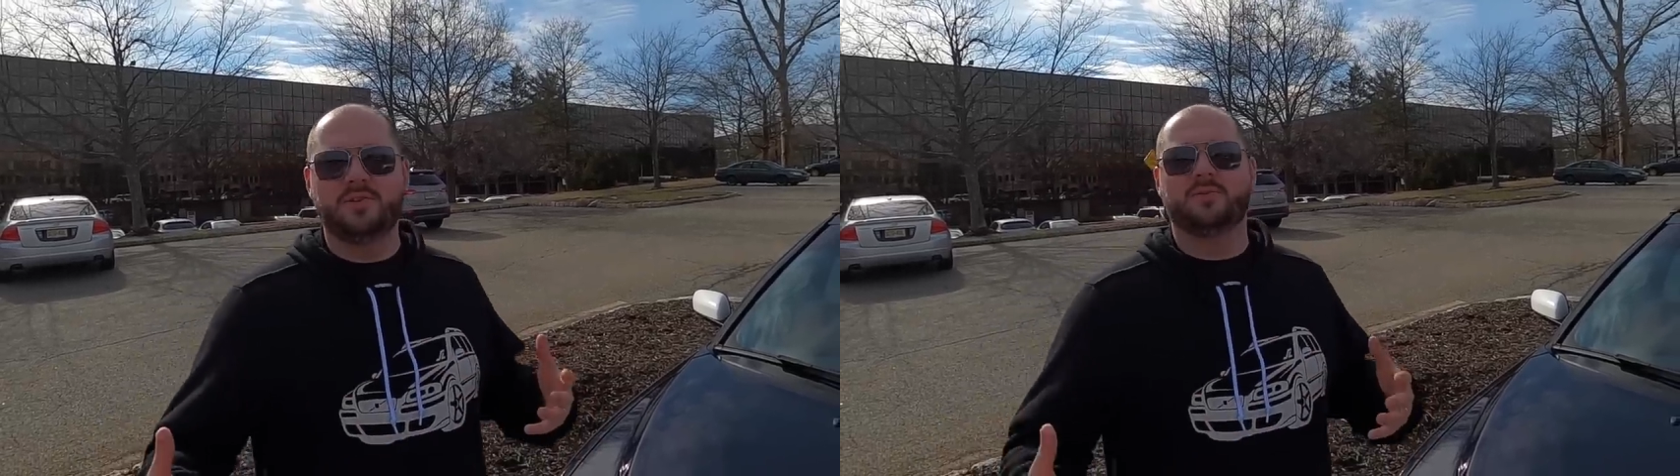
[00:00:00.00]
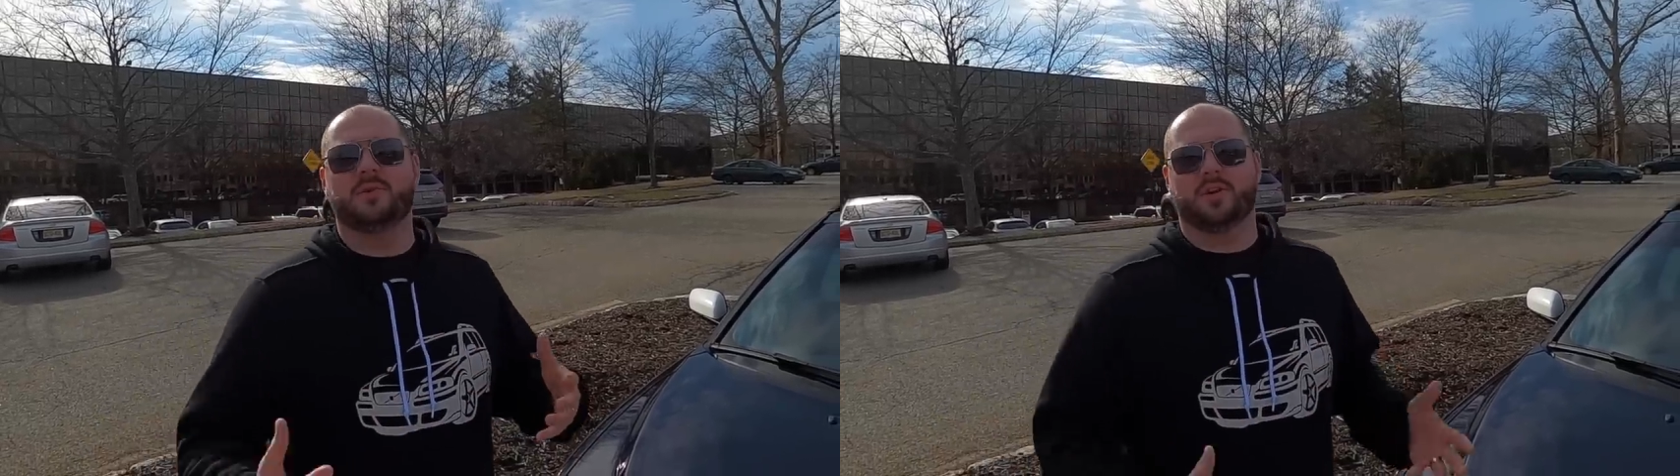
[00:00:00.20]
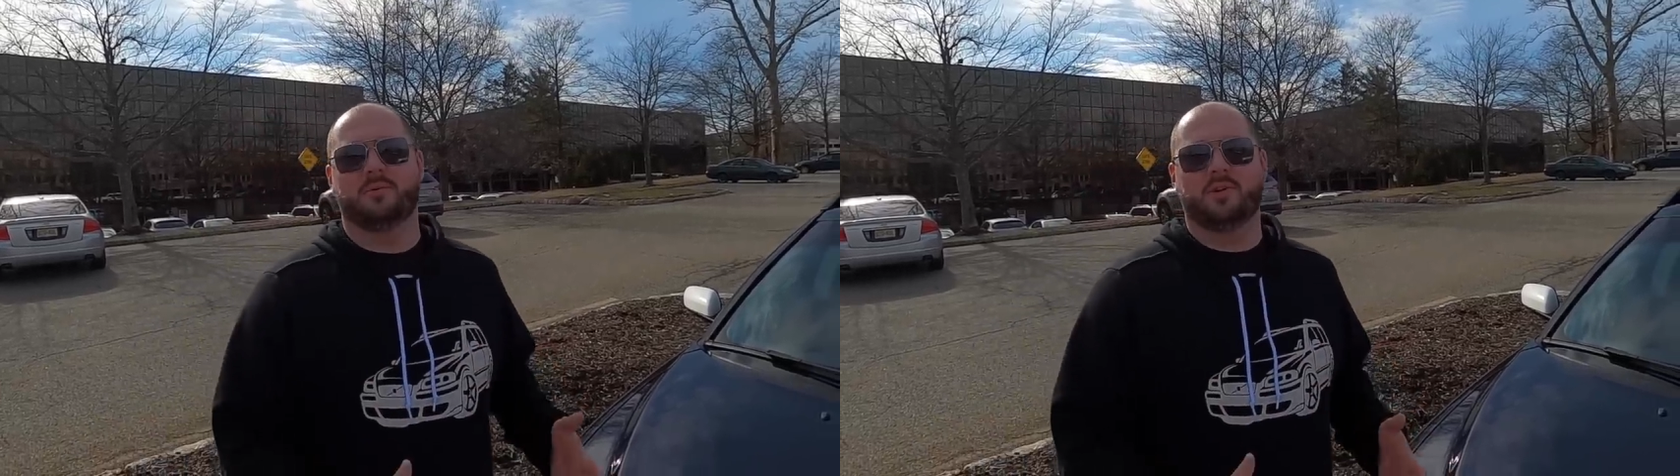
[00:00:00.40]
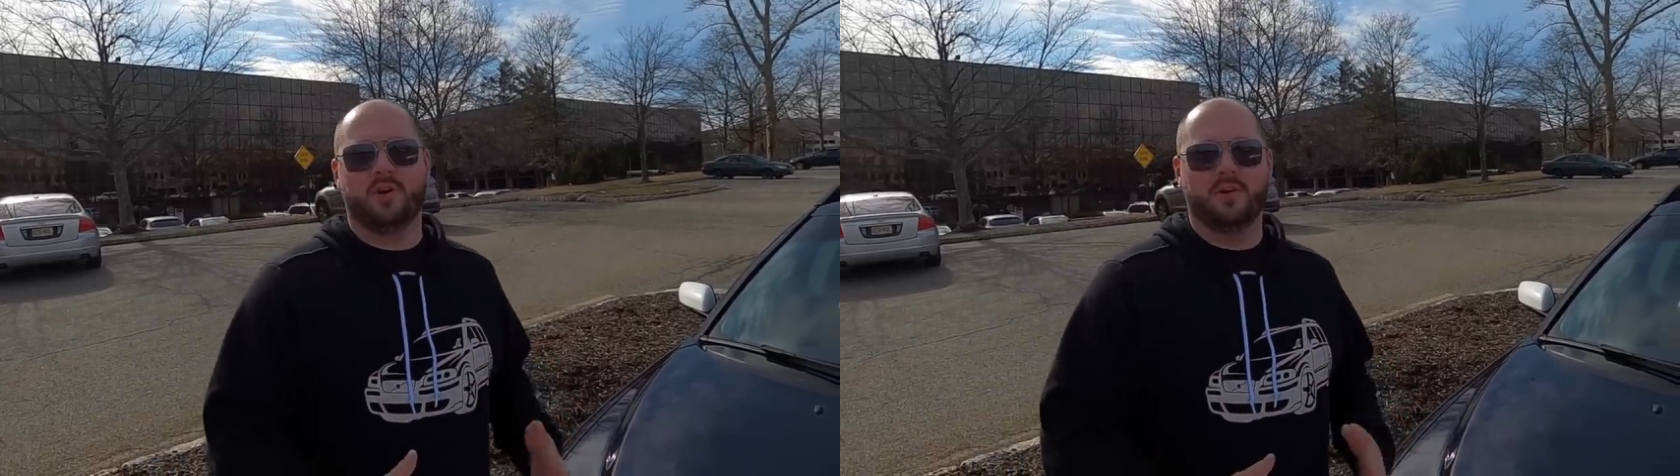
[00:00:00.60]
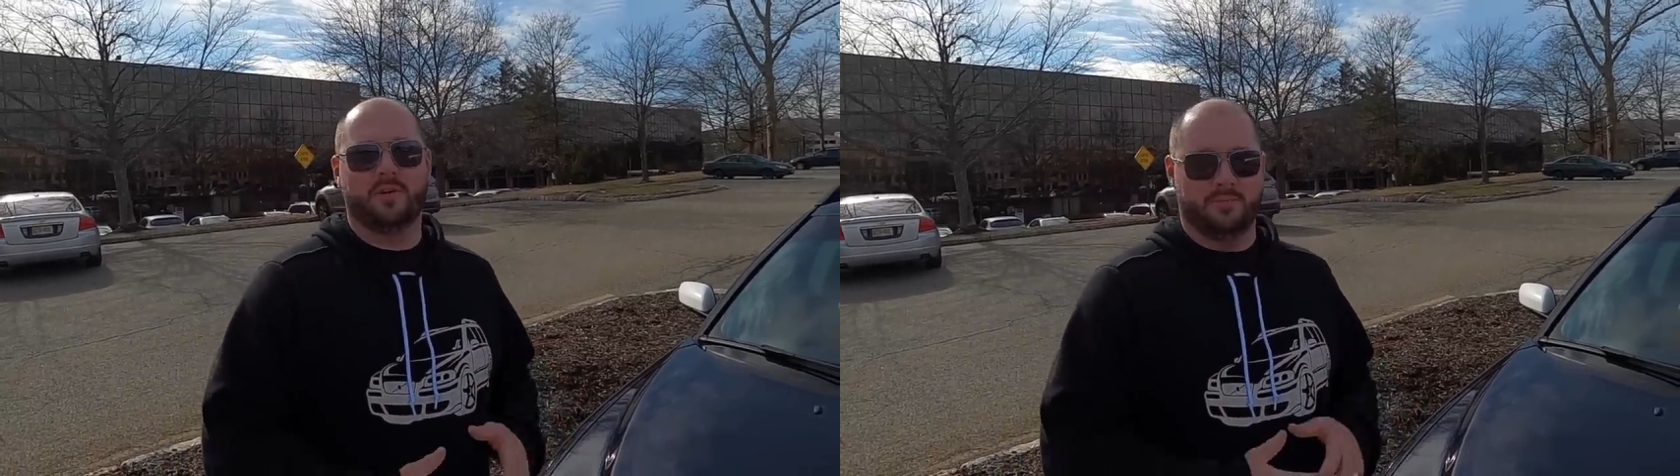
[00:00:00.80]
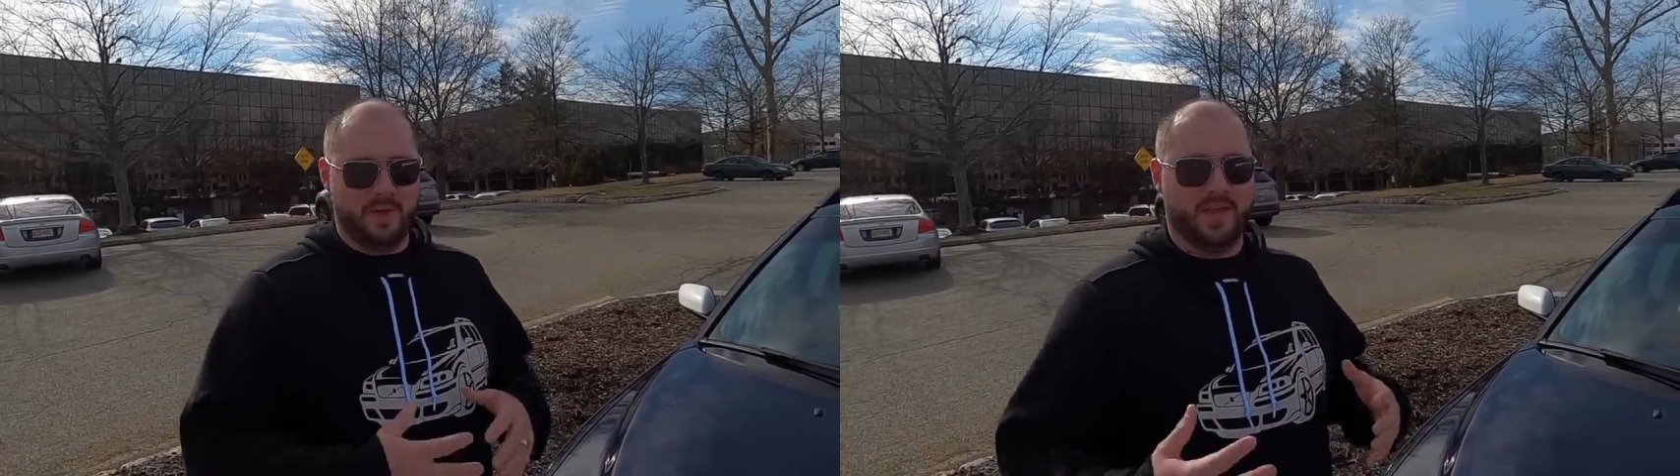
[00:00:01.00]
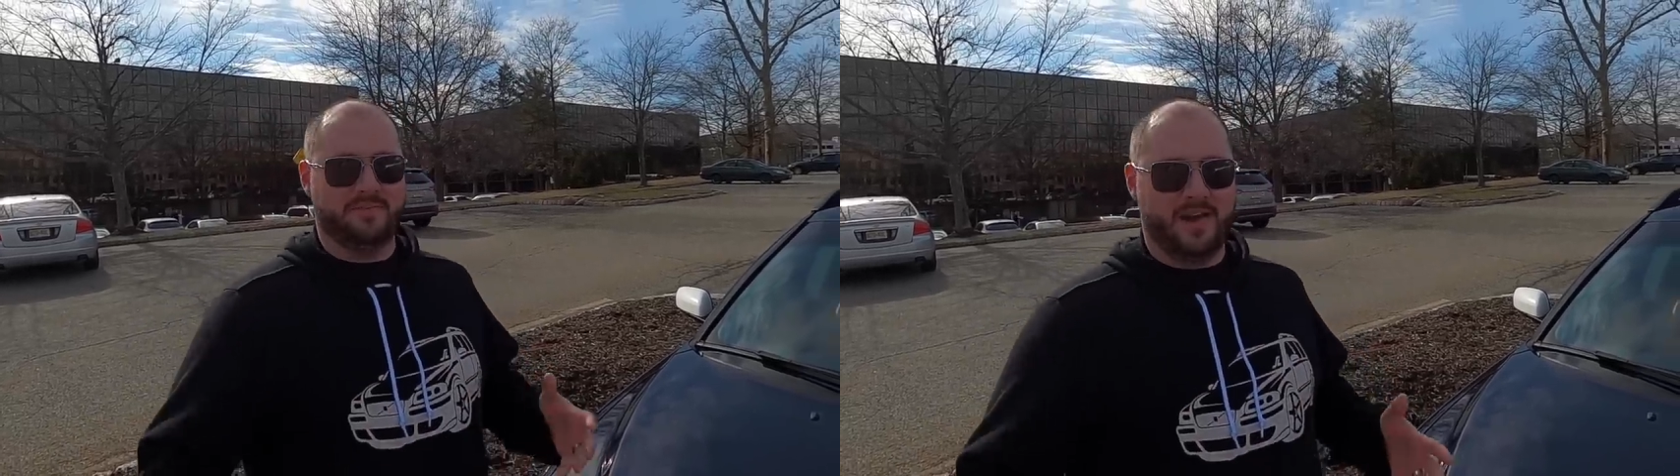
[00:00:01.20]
do to a turbo car that would make it